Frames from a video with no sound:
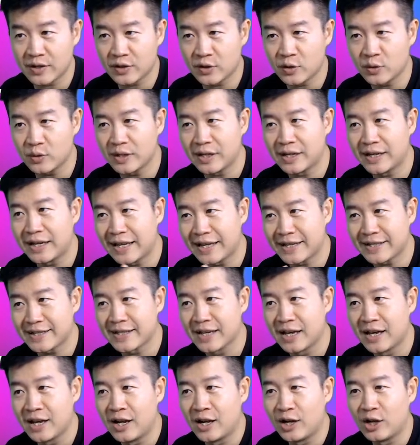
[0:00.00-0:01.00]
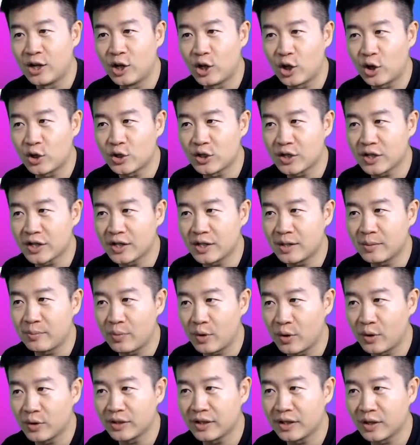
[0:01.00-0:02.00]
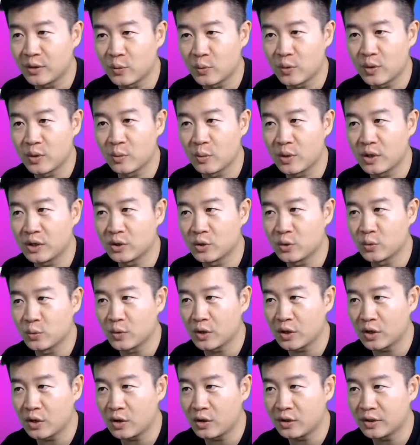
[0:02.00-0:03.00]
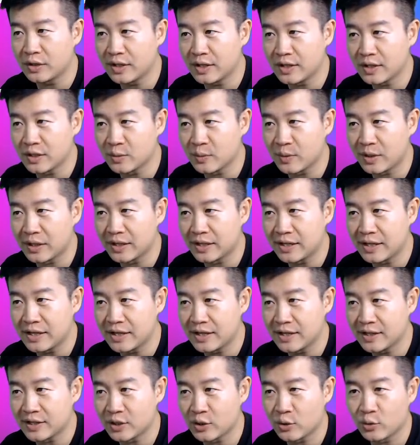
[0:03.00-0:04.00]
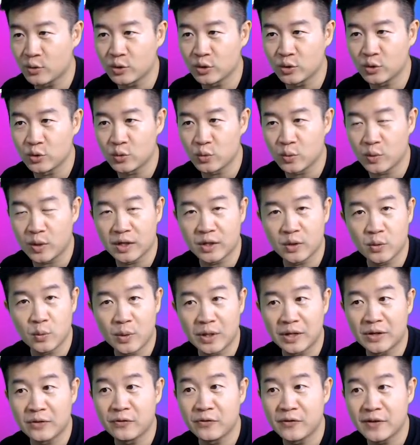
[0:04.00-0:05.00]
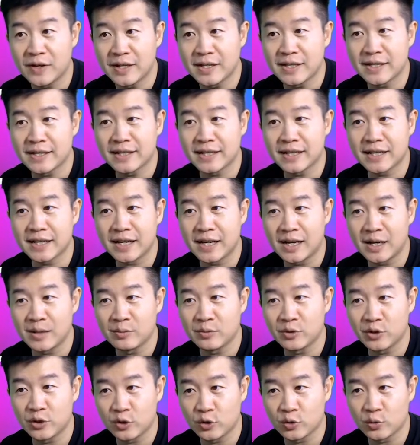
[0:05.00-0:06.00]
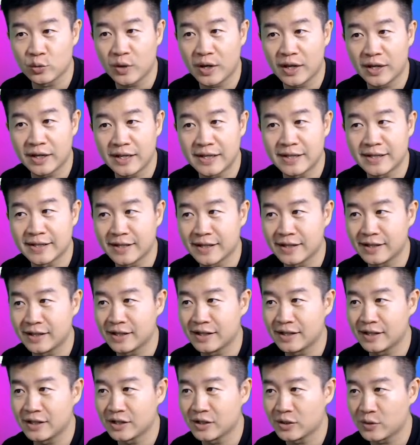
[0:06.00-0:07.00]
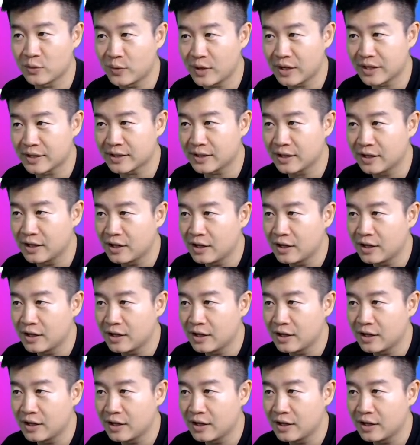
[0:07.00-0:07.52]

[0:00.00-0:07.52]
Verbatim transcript: So the next logical point that we want to work on is when t is equal to 1, when it first comes to an instantaneous rest.